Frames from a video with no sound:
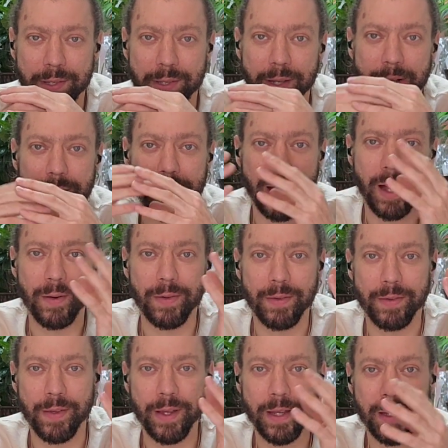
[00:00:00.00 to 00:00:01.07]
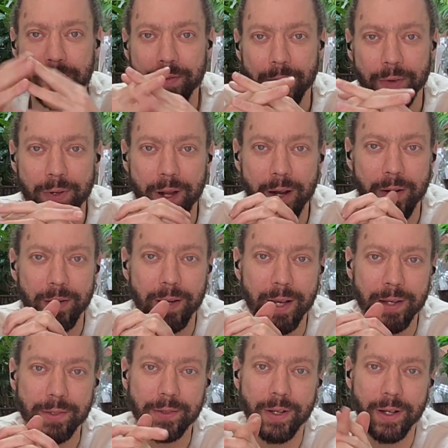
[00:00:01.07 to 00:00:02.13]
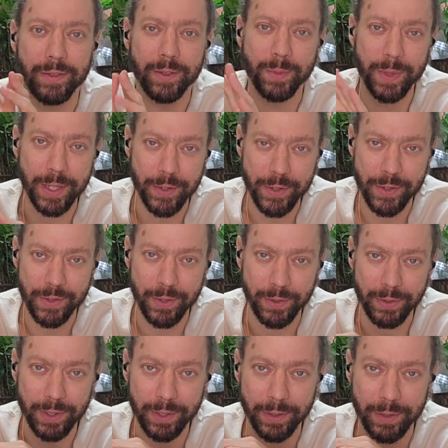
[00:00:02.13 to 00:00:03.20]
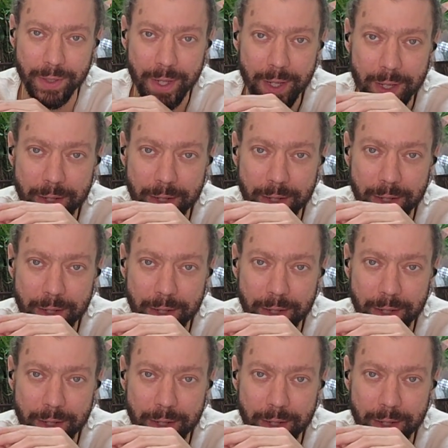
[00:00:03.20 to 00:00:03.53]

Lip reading: sitting down and thinking for an hour has got to be just a little